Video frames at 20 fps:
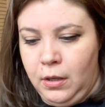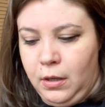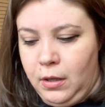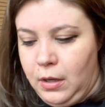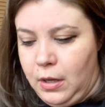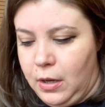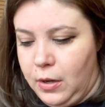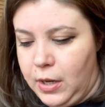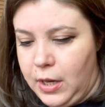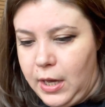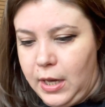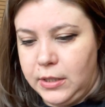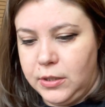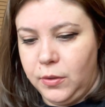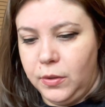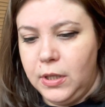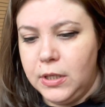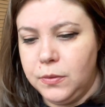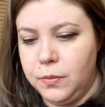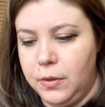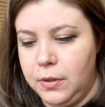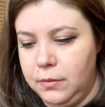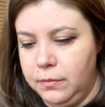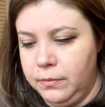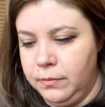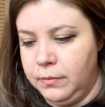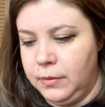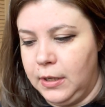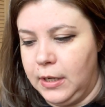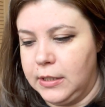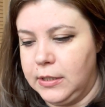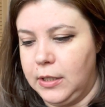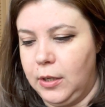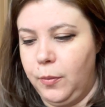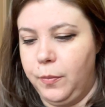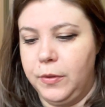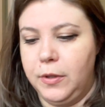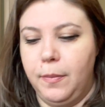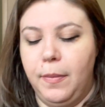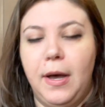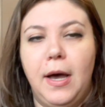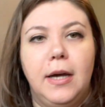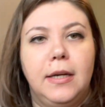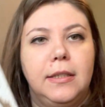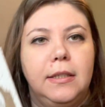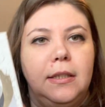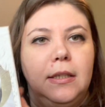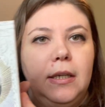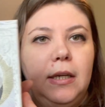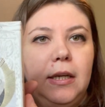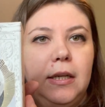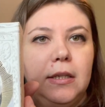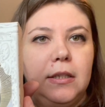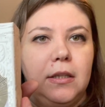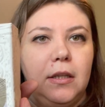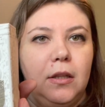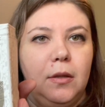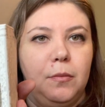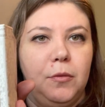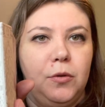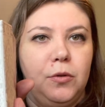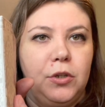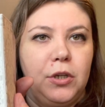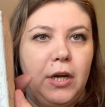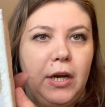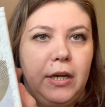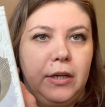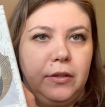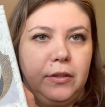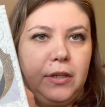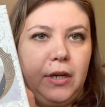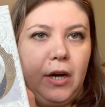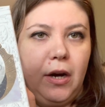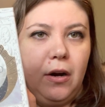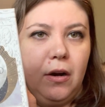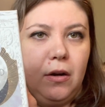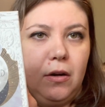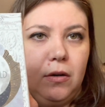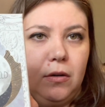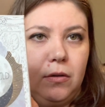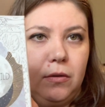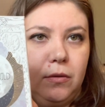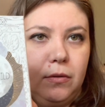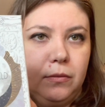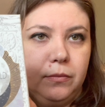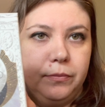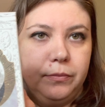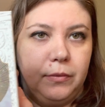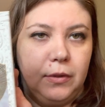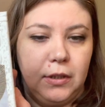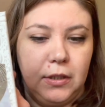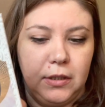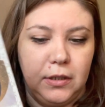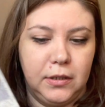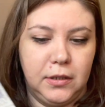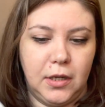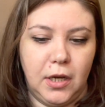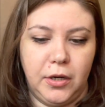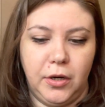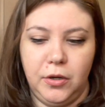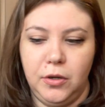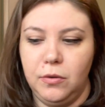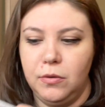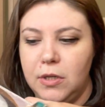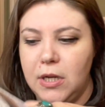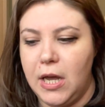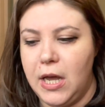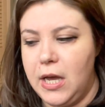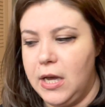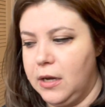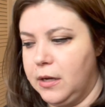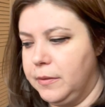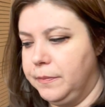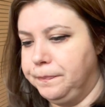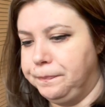Okay, so this one, as I open the box, is the Moonchild Tarot. This is not a new deck.